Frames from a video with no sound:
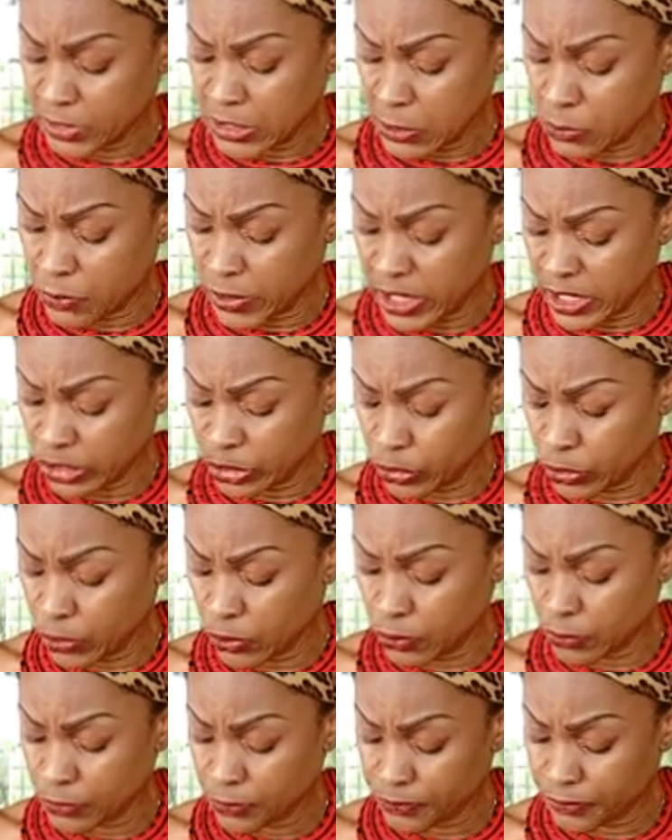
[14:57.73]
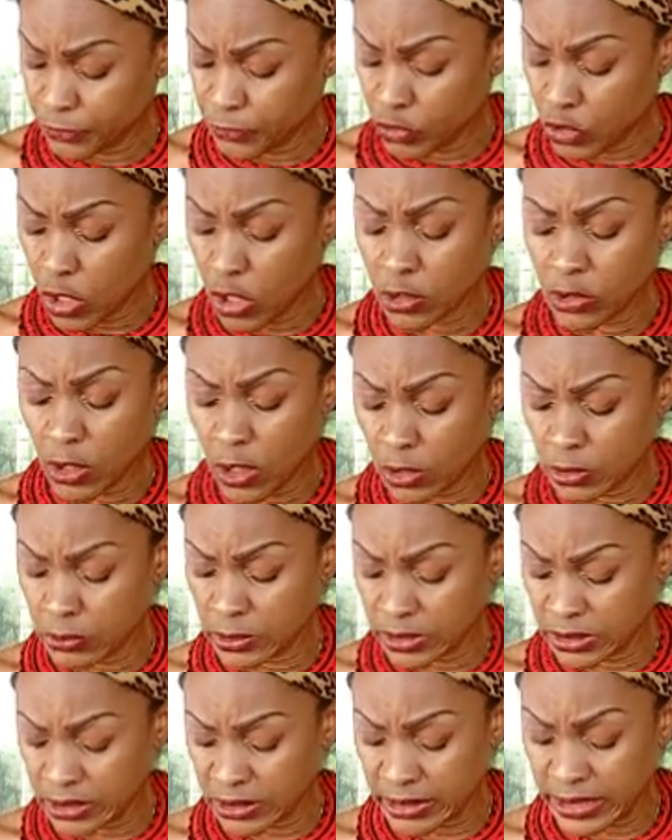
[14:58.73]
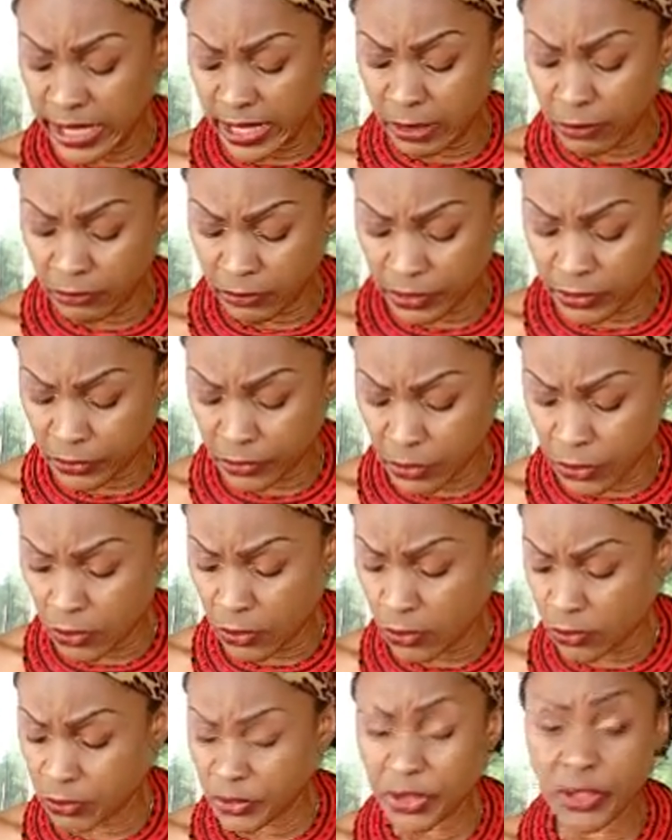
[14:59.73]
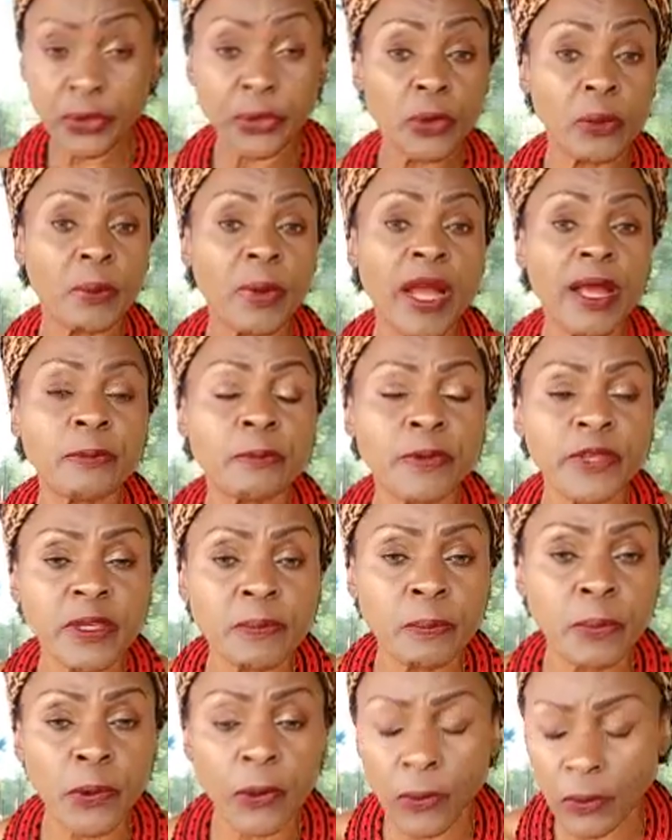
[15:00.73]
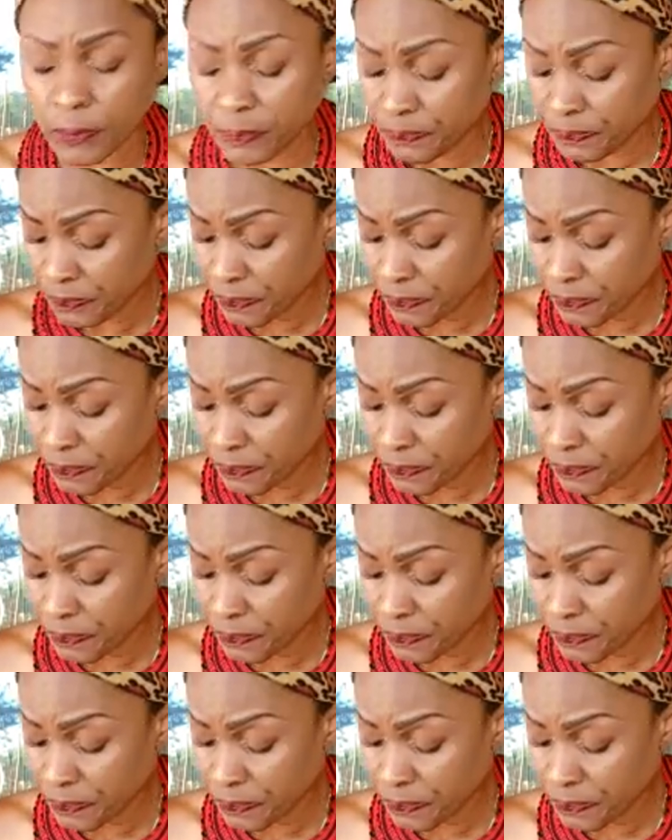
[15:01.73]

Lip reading: Rachel, no, stay with your Yoruba people.